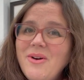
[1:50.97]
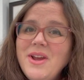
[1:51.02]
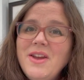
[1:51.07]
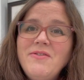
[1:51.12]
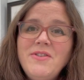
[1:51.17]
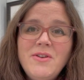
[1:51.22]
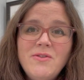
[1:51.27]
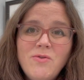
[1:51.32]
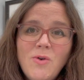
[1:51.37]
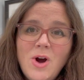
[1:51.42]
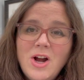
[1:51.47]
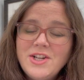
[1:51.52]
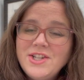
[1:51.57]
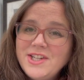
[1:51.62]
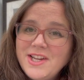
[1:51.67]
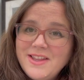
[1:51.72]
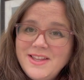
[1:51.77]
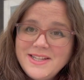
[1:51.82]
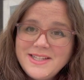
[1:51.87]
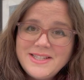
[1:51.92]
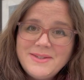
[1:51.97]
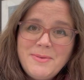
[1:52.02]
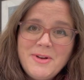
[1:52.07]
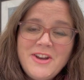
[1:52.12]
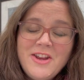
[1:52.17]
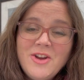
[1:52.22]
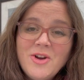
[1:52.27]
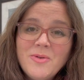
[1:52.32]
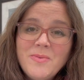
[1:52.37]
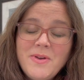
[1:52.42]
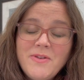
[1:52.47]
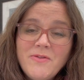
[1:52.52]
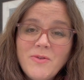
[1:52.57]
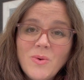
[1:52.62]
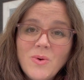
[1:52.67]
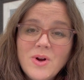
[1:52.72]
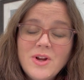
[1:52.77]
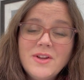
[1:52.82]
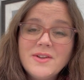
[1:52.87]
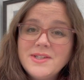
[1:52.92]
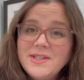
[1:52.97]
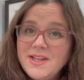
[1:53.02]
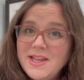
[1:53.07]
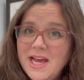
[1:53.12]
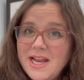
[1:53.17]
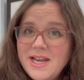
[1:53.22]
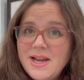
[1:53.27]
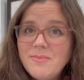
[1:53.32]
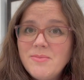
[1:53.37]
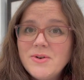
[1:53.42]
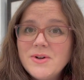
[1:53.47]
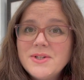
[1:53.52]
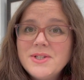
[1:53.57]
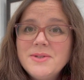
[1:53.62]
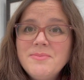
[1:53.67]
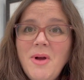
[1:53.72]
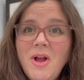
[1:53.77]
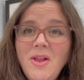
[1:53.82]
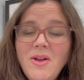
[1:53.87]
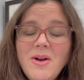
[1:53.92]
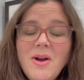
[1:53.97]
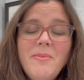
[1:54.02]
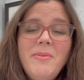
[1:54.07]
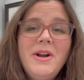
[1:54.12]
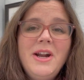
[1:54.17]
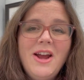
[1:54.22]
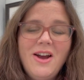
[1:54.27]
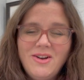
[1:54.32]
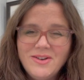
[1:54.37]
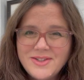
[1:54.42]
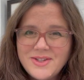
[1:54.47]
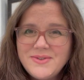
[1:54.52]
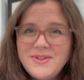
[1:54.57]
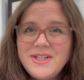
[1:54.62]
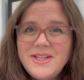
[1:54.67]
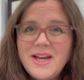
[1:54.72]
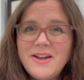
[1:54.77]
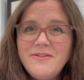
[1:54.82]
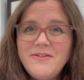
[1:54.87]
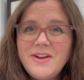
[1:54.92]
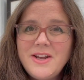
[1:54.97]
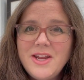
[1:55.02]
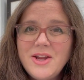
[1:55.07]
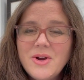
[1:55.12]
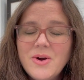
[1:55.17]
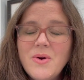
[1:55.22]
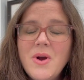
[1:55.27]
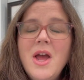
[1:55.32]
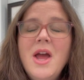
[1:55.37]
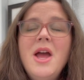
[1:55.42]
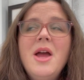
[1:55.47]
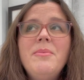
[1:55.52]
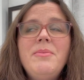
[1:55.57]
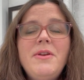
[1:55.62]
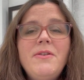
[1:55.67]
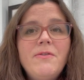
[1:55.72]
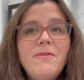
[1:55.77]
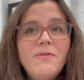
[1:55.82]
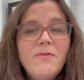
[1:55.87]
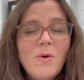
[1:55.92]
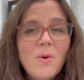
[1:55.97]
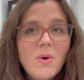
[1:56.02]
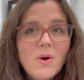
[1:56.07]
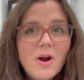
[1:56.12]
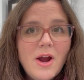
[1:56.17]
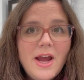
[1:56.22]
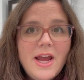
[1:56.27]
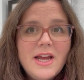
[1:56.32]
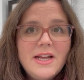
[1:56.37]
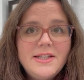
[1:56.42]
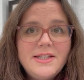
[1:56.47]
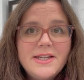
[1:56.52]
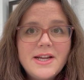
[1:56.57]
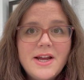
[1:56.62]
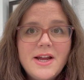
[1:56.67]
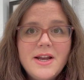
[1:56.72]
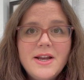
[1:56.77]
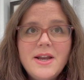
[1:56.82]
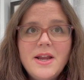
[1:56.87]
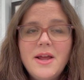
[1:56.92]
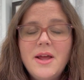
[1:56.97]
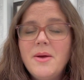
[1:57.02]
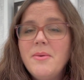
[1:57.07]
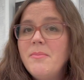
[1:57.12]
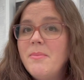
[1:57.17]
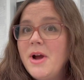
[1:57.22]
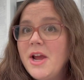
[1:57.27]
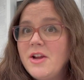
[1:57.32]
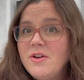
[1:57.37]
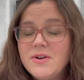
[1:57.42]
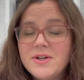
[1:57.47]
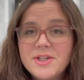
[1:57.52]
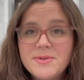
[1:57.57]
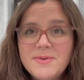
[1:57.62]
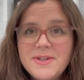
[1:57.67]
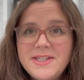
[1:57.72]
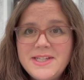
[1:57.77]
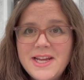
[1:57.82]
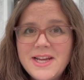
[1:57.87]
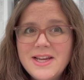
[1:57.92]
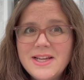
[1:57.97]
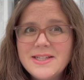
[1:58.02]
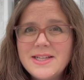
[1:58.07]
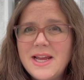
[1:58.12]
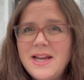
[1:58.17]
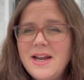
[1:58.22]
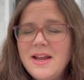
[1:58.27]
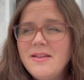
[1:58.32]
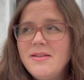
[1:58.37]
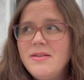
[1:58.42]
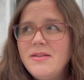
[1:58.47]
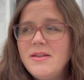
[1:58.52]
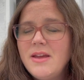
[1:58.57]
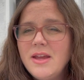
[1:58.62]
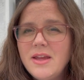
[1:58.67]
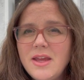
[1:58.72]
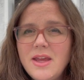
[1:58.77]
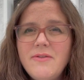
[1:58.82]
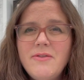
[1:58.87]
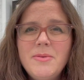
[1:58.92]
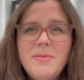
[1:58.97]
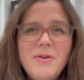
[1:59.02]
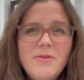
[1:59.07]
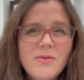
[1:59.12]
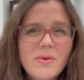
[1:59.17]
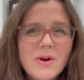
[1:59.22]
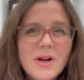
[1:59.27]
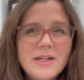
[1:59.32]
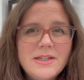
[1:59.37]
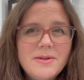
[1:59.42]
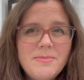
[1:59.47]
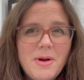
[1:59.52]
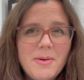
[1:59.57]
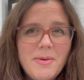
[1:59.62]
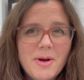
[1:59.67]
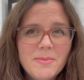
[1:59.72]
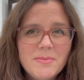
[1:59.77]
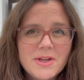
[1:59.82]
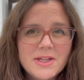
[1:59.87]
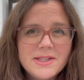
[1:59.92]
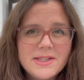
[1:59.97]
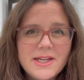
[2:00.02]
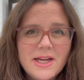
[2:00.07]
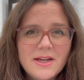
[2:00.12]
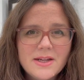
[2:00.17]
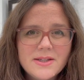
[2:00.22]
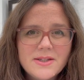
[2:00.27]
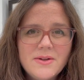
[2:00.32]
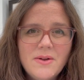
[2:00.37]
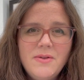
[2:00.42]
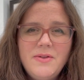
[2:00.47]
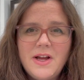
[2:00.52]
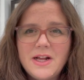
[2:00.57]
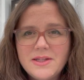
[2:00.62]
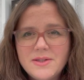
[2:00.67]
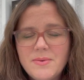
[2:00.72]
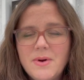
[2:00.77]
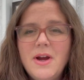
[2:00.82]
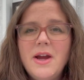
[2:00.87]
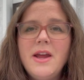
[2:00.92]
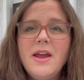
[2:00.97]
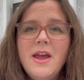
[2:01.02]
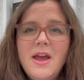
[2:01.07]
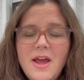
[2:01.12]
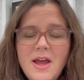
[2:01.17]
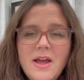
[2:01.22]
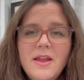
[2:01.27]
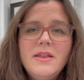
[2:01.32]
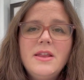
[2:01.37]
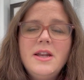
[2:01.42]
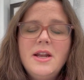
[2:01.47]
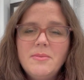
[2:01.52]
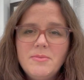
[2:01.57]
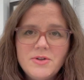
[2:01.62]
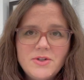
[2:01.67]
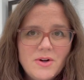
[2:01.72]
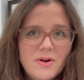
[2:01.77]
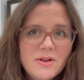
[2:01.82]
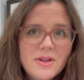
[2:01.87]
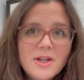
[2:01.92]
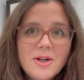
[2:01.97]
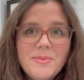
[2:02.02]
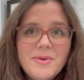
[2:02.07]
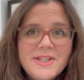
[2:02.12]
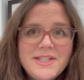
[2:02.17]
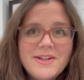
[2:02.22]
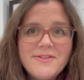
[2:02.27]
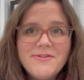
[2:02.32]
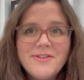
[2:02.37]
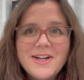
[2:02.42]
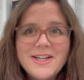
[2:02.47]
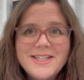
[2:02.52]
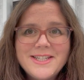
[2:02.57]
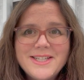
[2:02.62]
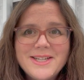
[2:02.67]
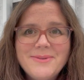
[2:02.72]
if you've watched this video before, you'll see that number is smaller, but I also did that video before I had done my Christmas sales, and I think even before I did my pumpkin sales. So that's why the numbers are a little bit different.